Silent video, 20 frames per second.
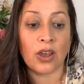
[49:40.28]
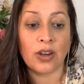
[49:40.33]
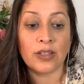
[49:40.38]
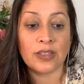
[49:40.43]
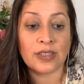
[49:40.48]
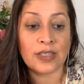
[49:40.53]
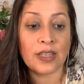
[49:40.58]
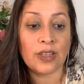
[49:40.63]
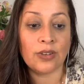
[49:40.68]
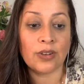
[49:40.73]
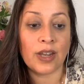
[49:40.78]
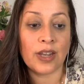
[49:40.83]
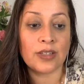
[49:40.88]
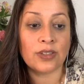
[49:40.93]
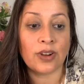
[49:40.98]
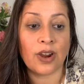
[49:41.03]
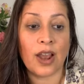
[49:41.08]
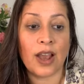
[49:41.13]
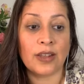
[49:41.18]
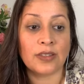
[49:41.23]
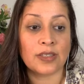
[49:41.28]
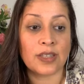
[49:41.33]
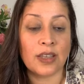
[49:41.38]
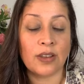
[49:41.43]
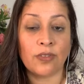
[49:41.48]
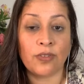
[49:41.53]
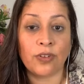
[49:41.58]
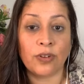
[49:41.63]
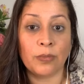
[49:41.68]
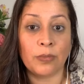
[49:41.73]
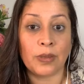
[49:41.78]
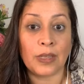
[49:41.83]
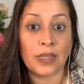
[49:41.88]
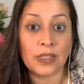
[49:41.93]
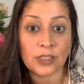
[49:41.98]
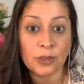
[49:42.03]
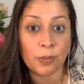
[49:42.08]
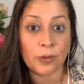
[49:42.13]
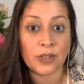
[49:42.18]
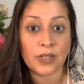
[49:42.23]
Honestly, you guys are asking for
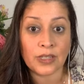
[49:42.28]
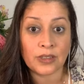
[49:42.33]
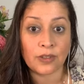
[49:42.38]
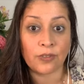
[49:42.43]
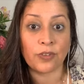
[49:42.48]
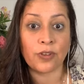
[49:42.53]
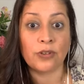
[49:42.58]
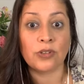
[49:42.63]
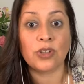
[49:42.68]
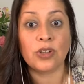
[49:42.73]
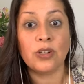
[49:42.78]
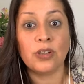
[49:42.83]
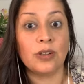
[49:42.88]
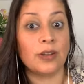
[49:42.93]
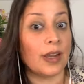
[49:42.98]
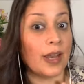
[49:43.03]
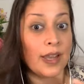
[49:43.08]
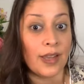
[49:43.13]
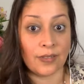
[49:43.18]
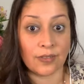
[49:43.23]
me to predict the future.